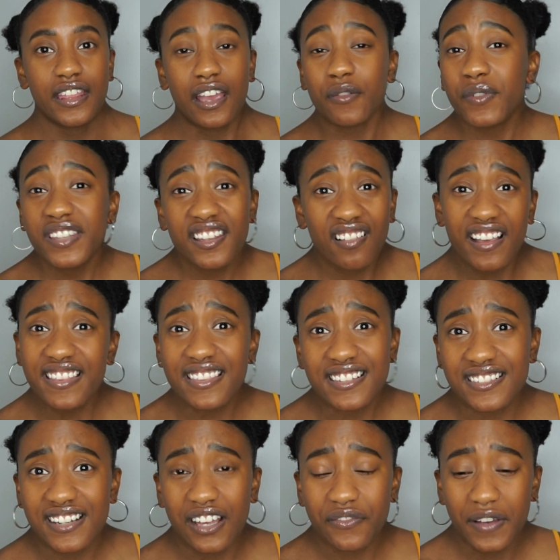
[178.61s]
I really like
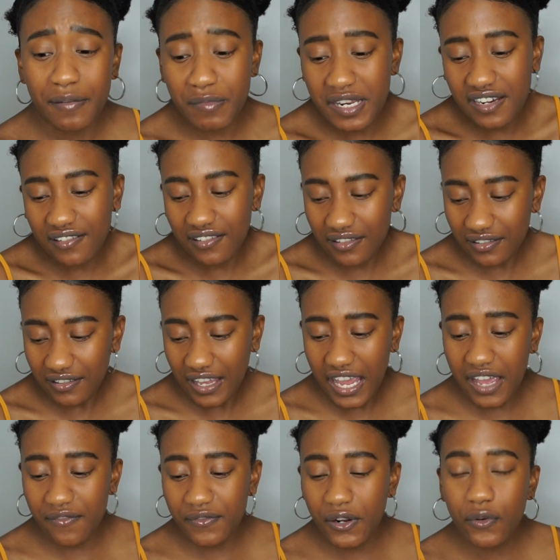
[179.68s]
this stuff. I mean, I
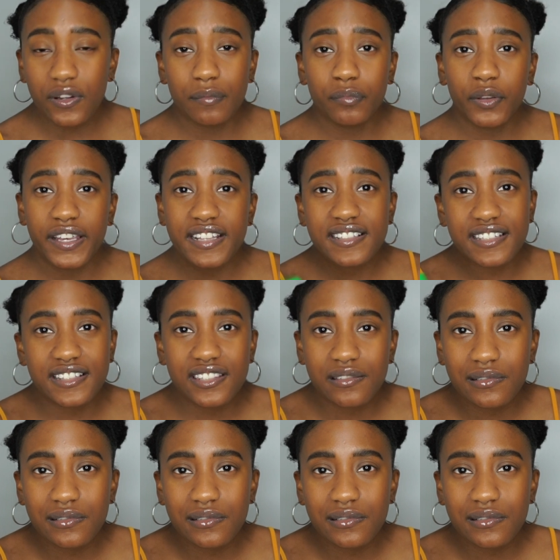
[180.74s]
have no complaints.